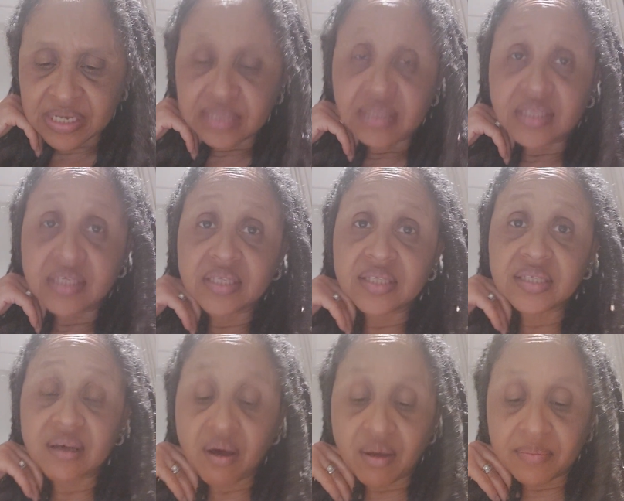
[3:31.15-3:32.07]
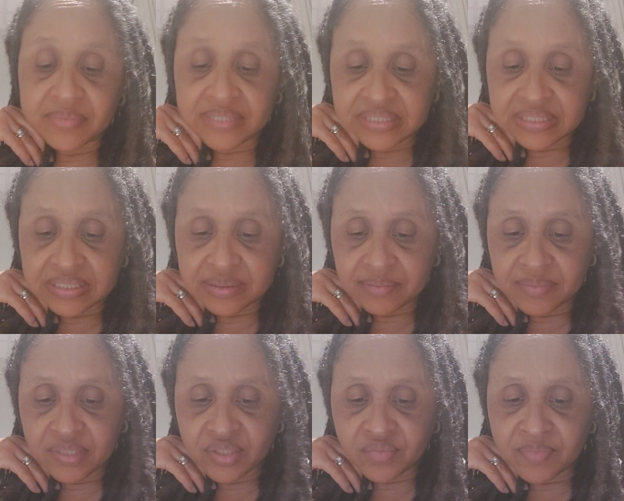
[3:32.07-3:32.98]
This psalm
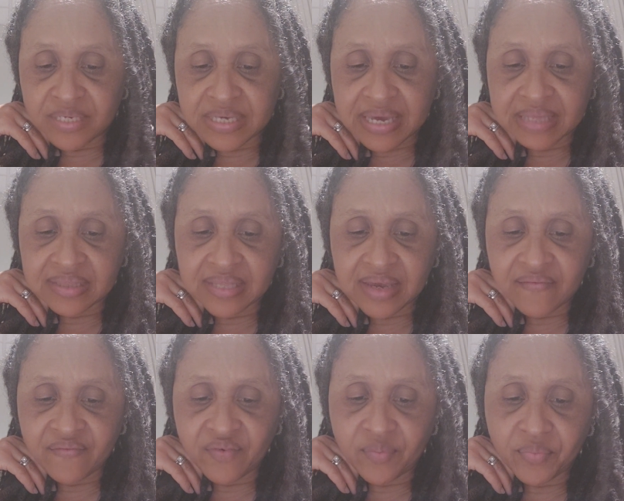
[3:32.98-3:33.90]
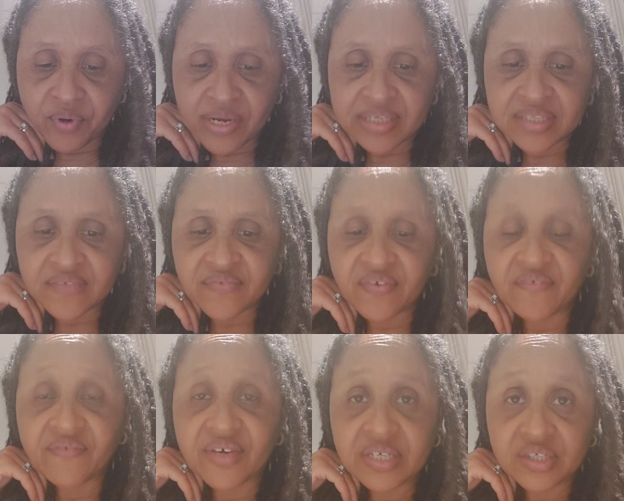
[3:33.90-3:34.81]
seems to be a thankful praise for
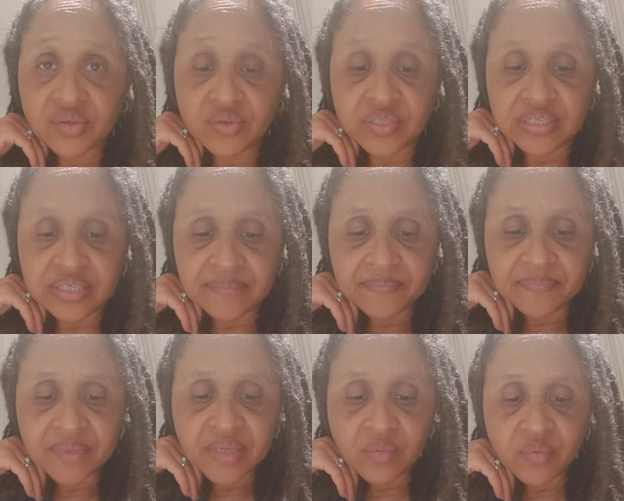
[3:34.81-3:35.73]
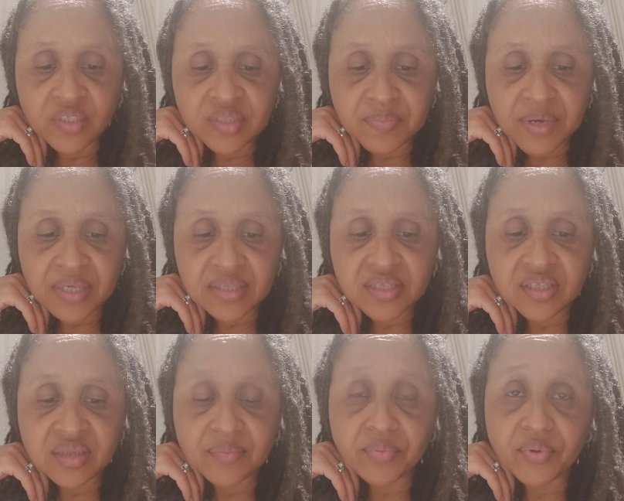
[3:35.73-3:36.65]
victory in response
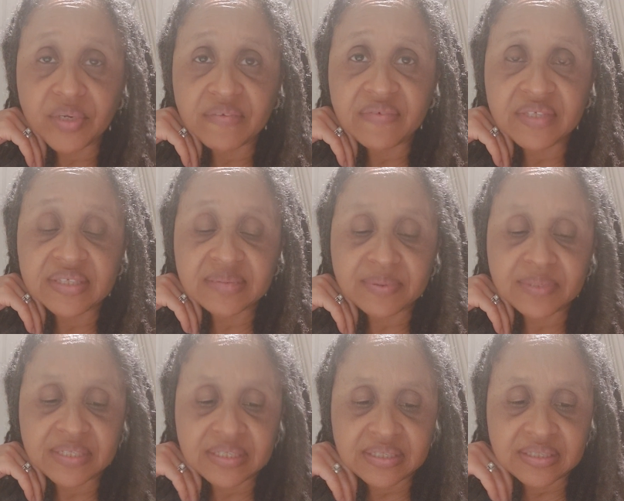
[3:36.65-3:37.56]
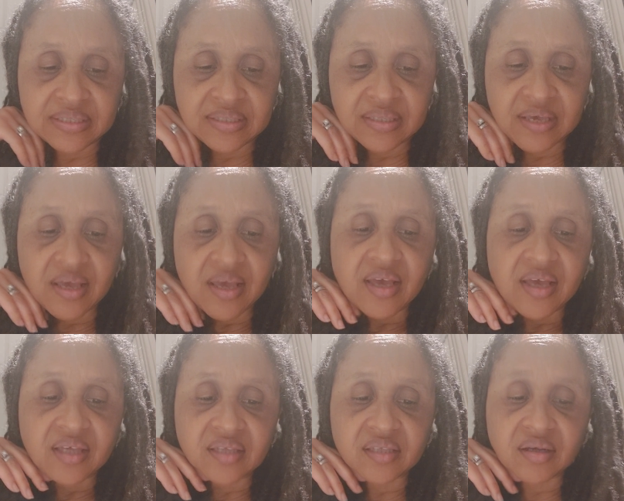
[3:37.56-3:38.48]
to the previous pleas
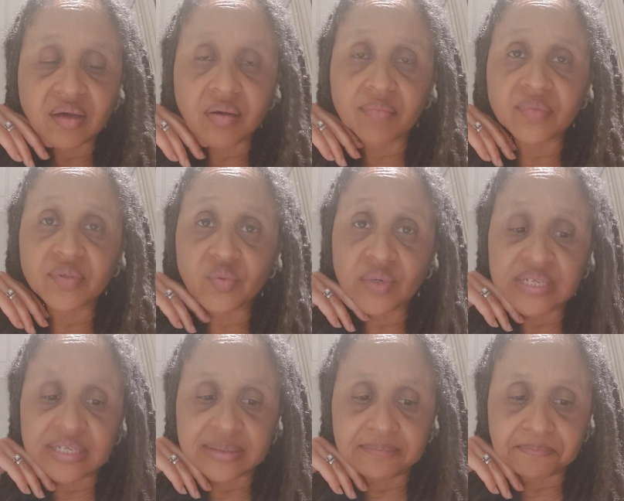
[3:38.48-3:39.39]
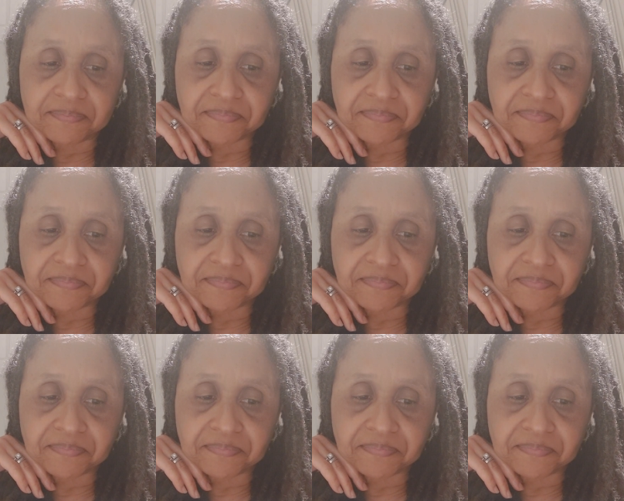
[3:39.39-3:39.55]
in Psalm 20.